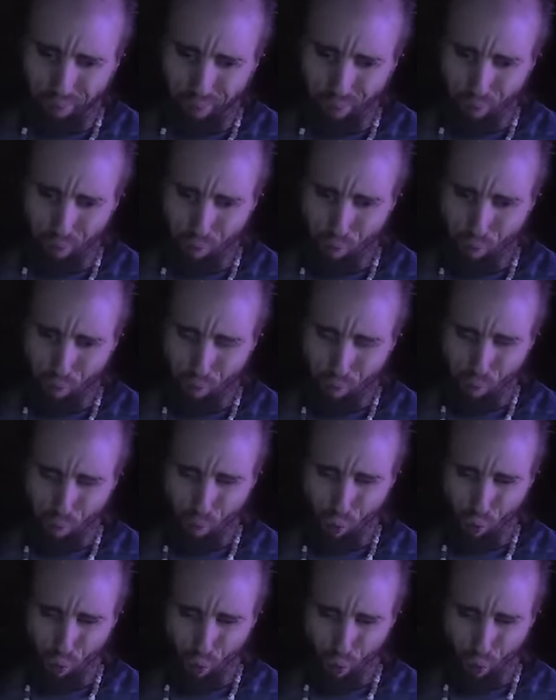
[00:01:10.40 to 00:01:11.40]

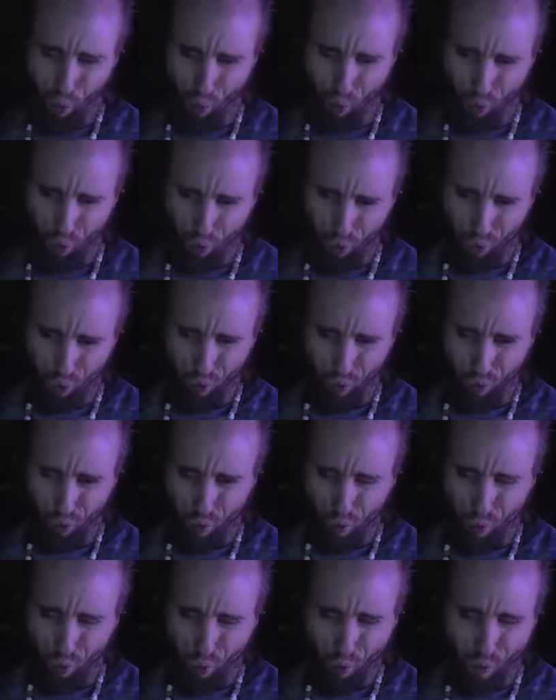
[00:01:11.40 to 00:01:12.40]

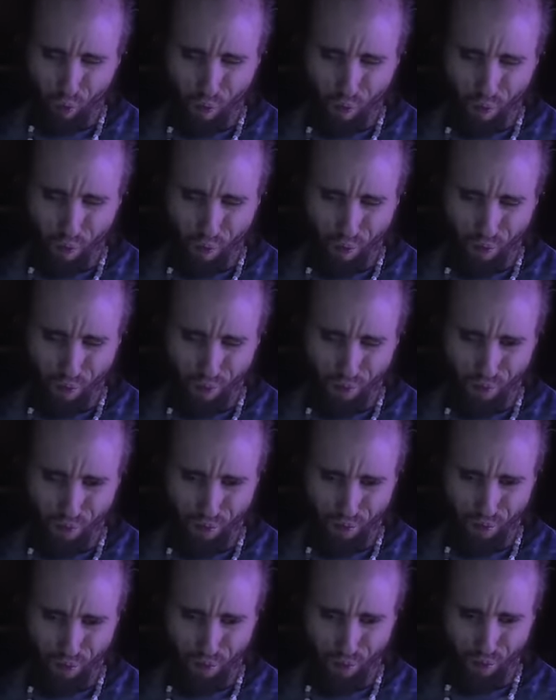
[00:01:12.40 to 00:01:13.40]

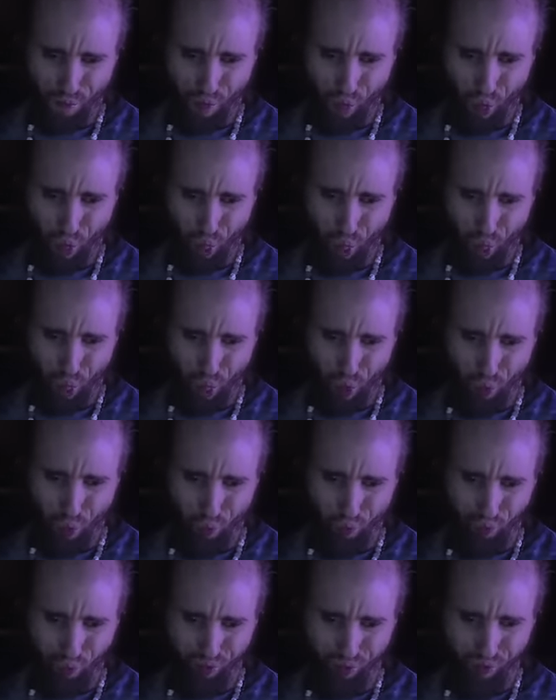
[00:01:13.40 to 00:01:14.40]

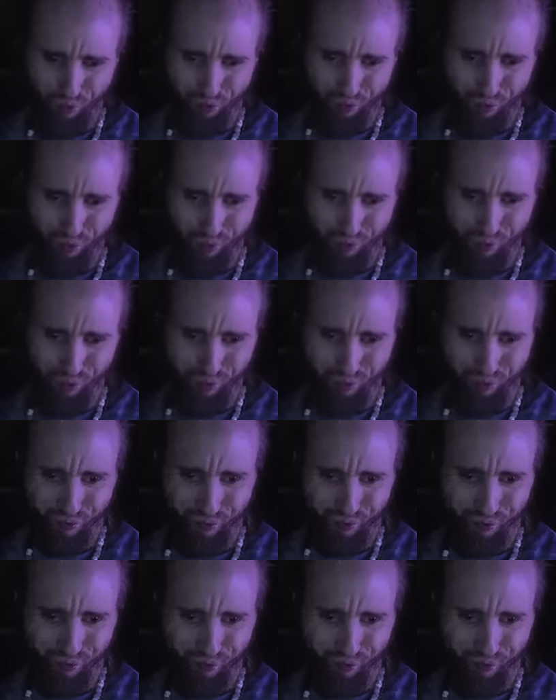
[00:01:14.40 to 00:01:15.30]
Nothing is said.